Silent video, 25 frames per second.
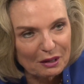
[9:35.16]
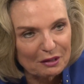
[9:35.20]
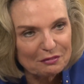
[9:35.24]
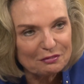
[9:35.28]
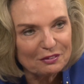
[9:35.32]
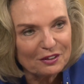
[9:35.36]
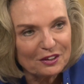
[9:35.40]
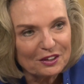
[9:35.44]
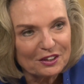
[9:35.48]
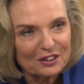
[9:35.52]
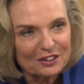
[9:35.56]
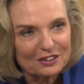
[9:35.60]

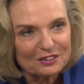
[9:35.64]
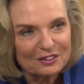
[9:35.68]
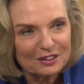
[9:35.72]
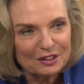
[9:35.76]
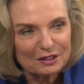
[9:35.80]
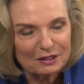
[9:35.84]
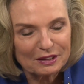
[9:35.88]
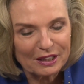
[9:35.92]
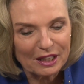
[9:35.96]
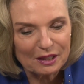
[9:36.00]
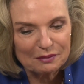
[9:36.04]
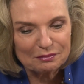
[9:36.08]
father, and it
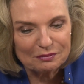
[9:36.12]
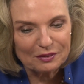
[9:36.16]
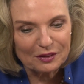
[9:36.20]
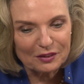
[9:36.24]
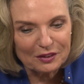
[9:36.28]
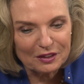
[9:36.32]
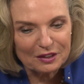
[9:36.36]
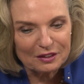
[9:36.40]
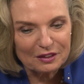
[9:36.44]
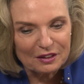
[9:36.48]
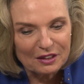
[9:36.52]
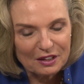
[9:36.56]
came
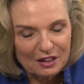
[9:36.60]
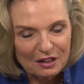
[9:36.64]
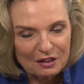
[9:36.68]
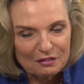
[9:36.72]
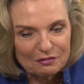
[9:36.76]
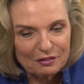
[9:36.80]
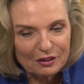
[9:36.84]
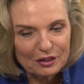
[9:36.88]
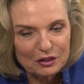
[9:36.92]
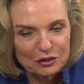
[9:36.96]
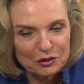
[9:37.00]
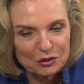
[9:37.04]
very,
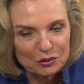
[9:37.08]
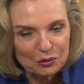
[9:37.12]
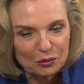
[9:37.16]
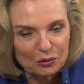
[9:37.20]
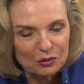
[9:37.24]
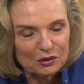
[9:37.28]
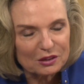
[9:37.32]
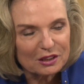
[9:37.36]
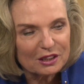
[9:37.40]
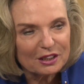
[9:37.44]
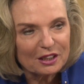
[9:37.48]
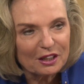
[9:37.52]
very
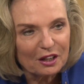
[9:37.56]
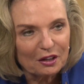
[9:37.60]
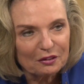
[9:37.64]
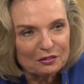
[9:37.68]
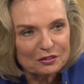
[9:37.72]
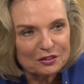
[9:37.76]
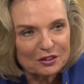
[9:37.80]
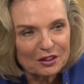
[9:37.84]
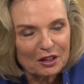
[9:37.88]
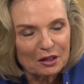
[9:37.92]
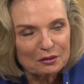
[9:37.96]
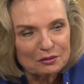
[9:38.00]
shortly
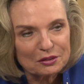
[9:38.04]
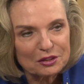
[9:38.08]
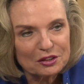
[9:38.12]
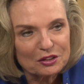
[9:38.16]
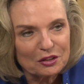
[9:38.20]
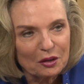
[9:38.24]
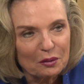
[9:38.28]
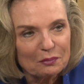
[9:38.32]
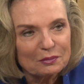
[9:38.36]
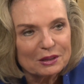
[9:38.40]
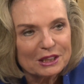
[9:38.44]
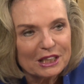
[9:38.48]
after I was
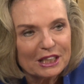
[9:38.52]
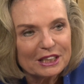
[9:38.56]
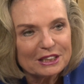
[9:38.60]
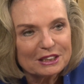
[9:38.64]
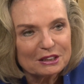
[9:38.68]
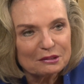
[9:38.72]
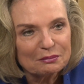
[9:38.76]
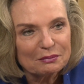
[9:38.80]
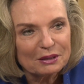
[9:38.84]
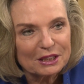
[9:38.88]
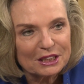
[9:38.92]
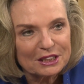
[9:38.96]
nominated
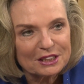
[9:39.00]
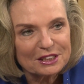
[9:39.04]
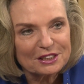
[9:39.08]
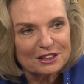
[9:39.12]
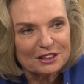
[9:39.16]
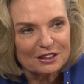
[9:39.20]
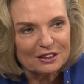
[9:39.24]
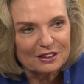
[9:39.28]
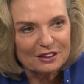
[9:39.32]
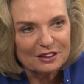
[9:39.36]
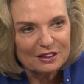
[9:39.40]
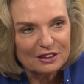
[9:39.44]

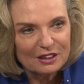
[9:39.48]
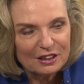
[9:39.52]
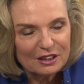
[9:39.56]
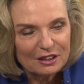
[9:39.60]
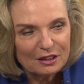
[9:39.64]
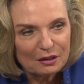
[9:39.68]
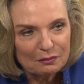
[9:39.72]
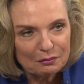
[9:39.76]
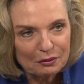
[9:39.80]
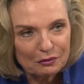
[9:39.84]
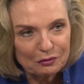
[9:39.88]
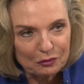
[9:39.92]
minister,
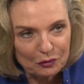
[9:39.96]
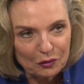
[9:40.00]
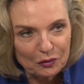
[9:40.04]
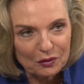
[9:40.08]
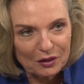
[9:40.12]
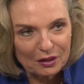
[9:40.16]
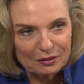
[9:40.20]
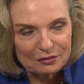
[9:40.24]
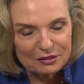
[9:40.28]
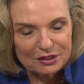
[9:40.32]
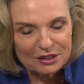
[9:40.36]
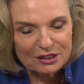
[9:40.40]
before I
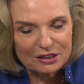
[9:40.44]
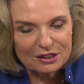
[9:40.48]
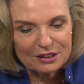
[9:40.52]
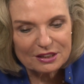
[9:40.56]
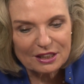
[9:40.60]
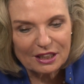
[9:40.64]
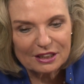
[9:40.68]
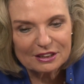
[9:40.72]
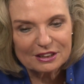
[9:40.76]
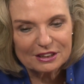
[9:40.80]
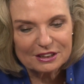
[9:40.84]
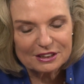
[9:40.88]
was a
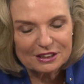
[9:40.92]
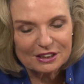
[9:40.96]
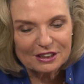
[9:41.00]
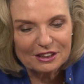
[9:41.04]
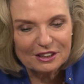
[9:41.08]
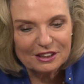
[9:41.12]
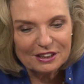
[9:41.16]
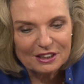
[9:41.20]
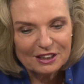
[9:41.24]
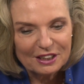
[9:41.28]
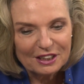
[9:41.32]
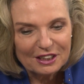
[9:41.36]
senator,
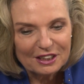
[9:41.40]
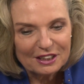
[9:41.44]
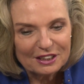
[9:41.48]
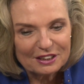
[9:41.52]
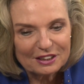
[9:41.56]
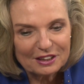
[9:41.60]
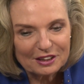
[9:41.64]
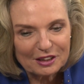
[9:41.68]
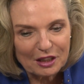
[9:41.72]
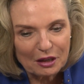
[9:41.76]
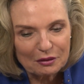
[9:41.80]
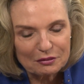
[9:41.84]

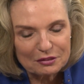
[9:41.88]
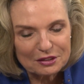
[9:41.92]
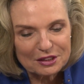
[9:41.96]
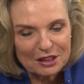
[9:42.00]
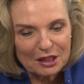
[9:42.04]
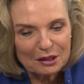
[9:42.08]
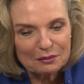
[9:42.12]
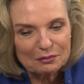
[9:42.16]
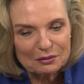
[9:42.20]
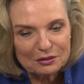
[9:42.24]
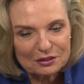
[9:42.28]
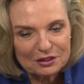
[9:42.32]
that I was
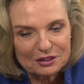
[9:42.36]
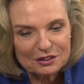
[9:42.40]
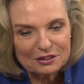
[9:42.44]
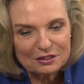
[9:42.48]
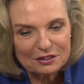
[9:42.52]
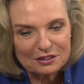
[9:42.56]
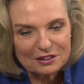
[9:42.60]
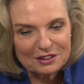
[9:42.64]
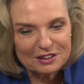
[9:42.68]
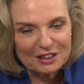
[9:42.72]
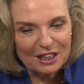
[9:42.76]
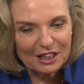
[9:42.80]
able to
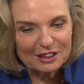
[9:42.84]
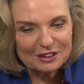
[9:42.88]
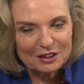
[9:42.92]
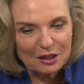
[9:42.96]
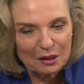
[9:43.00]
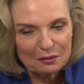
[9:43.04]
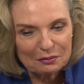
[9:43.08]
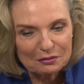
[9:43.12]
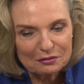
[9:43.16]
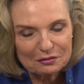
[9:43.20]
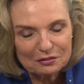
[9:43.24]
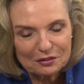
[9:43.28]
stand
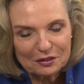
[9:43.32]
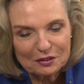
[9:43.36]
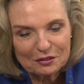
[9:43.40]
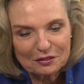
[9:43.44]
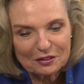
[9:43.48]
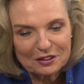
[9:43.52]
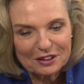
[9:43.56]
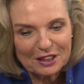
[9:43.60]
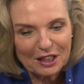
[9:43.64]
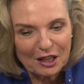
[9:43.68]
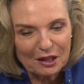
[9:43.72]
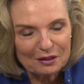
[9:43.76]
up in front of the
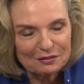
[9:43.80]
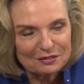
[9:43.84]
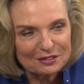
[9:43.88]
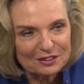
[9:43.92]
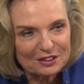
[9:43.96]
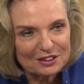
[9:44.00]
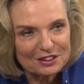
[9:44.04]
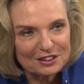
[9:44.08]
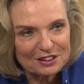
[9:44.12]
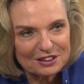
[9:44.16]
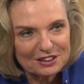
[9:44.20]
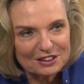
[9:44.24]

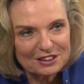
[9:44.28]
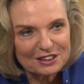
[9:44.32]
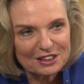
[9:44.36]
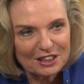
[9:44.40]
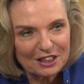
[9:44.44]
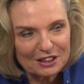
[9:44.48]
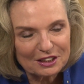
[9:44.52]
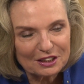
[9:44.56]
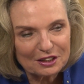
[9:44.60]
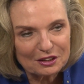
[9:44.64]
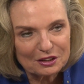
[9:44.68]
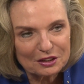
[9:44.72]
cameras and say
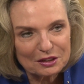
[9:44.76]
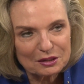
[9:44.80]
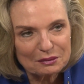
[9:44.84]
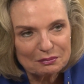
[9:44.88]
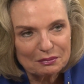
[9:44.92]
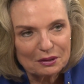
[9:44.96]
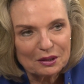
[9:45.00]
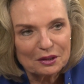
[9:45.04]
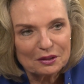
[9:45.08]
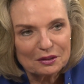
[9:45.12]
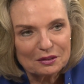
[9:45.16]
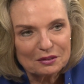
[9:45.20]
that this
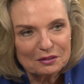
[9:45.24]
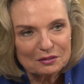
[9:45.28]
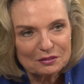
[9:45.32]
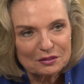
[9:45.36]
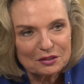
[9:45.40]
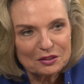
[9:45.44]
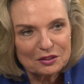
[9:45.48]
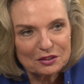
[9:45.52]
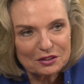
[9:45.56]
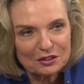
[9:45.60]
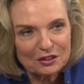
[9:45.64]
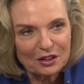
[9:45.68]
bill
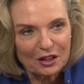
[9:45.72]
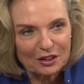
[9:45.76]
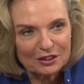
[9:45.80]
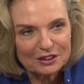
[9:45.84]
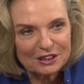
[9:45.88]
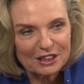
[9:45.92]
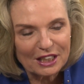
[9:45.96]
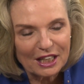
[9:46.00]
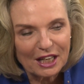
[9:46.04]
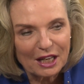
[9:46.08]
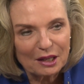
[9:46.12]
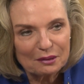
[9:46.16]
was going to
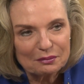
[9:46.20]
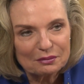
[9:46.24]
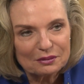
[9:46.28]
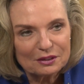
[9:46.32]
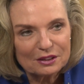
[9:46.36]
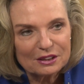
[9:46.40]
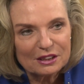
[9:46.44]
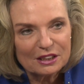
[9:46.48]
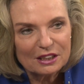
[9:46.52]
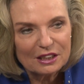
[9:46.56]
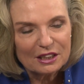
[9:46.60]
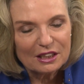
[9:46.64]
happen.
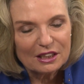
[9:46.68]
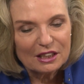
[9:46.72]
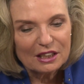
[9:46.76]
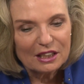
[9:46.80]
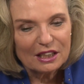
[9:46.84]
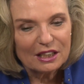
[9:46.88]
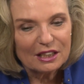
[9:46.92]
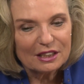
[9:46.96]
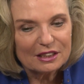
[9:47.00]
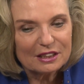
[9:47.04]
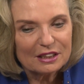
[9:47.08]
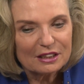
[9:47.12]

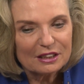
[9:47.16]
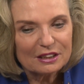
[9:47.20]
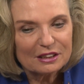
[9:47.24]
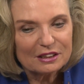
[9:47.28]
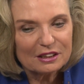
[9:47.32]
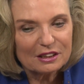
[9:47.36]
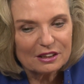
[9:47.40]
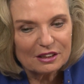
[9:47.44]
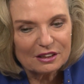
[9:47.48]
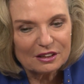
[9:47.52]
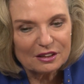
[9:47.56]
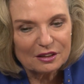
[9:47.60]
And
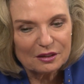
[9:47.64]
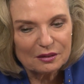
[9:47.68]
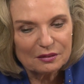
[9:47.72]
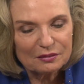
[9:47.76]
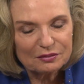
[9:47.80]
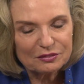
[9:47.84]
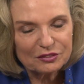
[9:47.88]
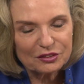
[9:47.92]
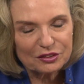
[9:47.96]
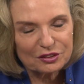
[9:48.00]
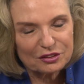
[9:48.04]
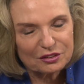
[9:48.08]
then
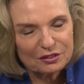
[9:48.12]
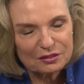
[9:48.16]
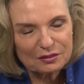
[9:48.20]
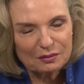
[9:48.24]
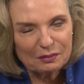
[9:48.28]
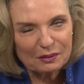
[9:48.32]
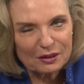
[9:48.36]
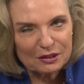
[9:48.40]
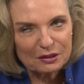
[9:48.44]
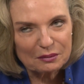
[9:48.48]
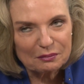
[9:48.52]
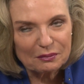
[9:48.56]
just
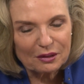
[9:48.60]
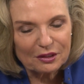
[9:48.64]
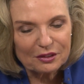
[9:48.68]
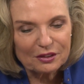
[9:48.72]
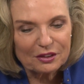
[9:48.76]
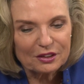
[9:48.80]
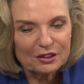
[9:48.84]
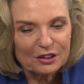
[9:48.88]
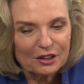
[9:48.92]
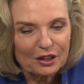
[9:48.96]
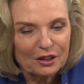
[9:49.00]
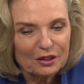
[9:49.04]
about a month
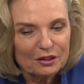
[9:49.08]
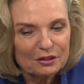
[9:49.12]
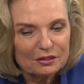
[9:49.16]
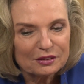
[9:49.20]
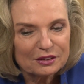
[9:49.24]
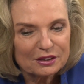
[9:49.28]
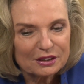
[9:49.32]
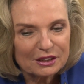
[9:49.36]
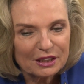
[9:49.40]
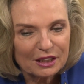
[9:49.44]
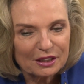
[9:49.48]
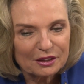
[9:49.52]
ago,
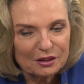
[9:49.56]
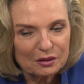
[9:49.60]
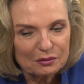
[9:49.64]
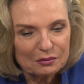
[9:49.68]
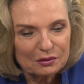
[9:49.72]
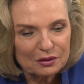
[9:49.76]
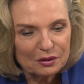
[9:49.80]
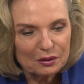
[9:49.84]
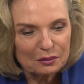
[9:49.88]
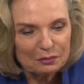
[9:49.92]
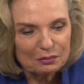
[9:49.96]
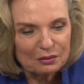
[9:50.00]
together
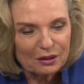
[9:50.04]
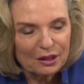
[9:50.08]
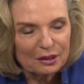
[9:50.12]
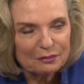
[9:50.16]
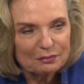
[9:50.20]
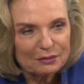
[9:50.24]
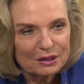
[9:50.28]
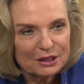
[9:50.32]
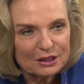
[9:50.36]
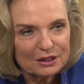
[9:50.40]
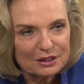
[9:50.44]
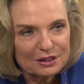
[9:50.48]
with the Prime
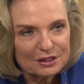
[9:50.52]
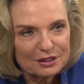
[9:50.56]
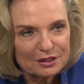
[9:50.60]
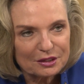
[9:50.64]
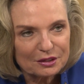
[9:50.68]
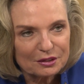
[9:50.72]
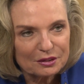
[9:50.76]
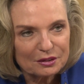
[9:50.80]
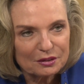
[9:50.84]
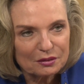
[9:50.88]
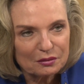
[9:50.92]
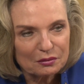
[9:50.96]

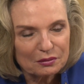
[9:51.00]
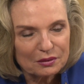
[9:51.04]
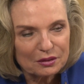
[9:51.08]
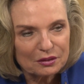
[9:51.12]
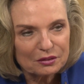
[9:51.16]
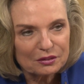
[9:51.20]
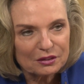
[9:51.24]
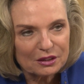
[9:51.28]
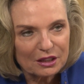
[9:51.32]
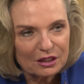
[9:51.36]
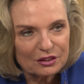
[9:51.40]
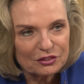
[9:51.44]
Minister, we
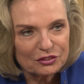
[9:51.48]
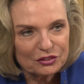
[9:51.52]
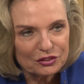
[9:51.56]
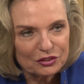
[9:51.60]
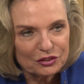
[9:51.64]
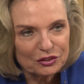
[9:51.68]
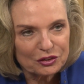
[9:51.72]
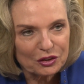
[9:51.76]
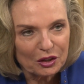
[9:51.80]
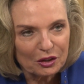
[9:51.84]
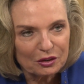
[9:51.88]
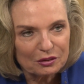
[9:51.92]
could actually
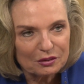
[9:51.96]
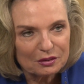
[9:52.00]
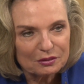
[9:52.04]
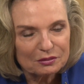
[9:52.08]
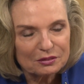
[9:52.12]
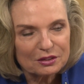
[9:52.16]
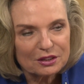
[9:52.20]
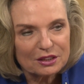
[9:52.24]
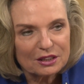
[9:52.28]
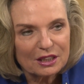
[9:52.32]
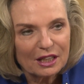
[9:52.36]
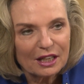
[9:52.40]
show it
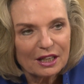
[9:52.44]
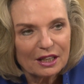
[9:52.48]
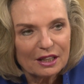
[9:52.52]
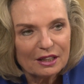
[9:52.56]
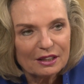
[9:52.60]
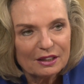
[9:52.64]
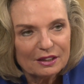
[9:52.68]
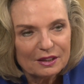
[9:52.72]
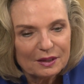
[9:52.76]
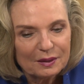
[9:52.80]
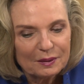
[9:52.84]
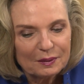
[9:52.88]
was there.
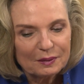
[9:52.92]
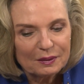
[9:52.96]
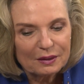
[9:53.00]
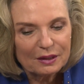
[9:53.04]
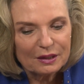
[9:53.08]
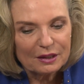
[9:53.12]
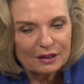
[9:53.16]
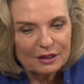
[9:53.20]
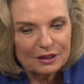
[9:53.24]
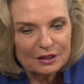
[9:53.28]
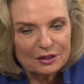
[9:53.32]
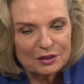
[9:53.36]

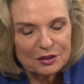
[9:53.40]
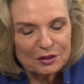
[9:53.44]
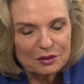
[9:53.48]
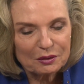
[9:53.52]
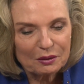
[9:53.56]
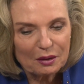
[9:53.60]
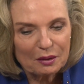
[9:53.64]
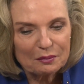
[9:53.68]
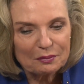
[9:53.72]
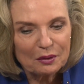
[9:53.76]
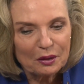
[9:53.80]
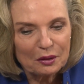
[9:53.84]
So
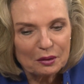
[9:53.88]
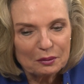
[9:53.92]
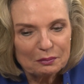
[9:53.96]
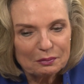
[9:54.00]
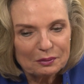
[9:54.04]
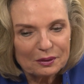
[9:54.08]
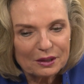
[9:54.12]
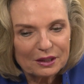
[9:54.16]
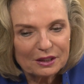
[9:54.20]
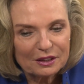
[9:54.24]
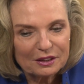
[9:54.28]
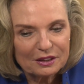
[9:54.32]
I'm
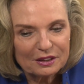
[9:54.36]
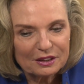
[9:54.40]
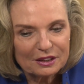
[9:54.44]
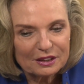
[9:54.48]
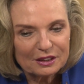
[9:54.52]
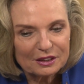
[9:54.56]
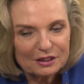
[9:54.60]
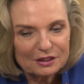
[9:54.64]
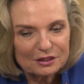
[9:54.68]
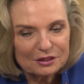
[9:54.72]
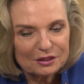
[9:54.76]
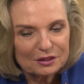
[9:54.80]
hoping
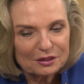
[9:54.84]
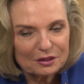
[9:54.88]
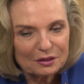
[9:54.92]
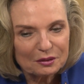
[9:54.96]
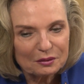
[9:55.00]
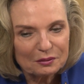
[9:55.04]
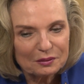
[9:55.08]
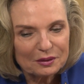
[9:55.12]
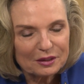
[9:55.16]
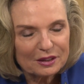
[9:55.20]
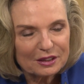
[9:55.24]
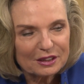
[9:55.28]
that
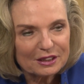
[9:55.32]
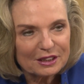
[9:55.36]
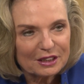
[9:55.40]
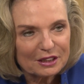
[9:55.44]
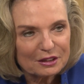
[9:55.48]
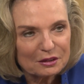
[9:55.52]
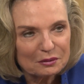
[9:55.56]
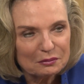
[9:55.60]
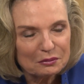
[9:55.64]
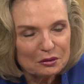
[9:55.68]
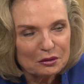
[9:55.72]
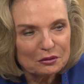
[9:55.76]
we can get
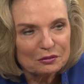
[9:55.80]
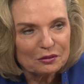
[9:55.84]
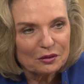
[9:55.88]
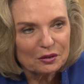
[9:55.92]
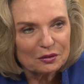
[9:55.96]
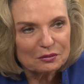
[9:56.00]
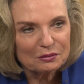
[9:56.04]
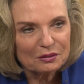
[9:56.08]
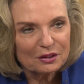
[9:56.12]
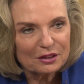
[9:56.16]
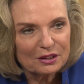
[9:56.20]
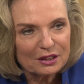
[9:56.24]
a move on
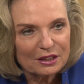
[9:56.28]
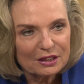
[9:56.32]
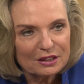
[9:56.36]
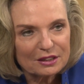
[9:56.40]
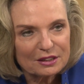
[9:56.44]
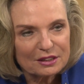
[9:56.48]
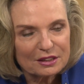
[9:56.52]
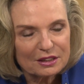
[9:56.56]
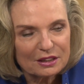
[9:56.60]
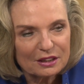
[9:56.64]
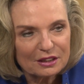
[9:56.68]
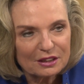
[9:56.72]
with
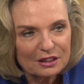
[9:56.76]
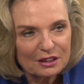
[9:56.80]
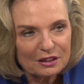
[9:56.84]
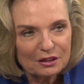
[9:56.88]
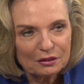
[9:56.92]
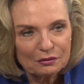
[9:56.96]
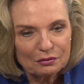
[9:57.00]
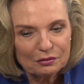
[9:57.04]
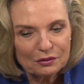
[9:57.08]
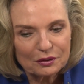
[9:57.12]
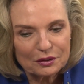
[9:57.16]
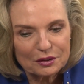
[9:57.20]
this and that the
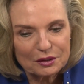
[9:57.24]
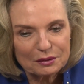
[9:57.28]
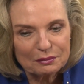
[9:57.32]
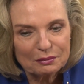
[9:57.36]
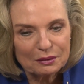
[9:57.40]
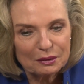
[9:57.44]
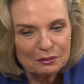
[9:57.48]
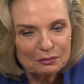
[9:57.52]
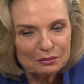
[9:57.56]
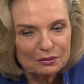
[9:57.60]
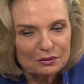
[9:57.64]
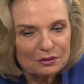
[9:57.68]
first
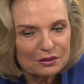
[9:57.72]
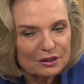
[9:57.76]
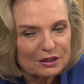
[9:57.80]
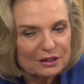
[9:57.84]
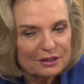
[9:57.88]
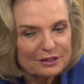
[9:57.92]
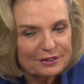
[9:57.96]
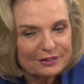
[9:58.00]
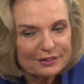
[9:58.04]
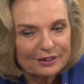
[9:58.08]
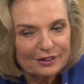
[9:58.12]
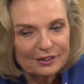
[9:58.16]
people can
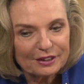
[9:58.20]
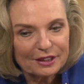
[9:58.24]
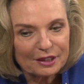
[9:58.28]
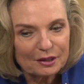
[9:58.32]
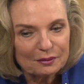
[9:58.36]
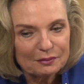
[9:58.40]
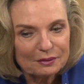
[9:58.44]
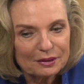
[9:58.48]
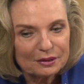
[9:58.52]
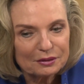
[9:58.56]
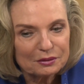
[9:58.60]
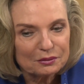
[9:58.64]
start
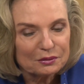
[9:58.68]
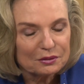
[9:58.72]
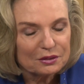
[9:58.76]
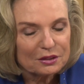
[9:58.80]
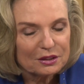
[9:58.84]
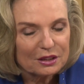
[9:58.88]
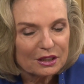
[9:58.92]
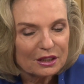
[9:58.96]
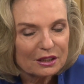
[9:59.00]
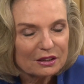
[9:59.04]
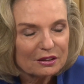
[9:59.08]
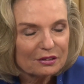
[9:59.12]
coming towards
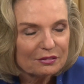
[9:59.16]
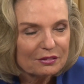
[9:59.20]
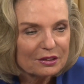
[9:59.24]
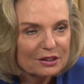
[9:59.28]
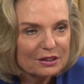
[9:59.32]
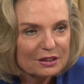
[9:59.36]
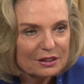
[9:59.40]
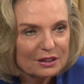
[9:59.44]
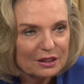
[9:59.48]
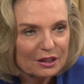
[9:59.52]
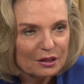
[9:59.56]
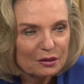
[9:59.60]
the end of
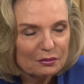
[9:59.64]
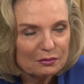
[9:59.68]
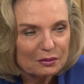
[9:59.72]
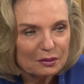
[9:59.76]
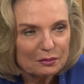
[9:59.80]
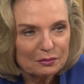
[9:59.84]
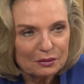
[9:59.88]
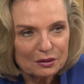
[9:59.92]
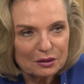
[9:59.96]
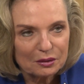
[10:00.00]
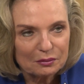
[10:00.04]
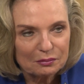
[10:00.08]
this year,
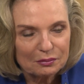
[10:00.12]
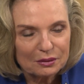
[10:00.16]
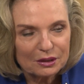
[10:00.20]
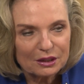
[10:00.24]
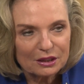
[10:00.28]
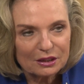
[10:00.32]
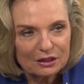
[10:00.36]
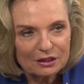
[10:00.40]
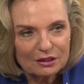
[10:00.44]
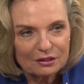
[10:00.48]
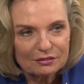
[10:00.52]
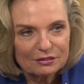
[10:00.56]
maybe the
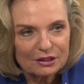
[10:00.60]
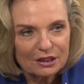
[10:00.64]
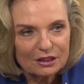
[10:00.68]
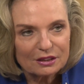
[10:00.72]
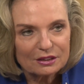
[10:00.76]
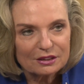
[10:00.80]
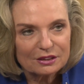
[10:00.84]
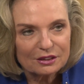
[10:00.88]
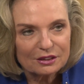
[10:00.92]
beginning of next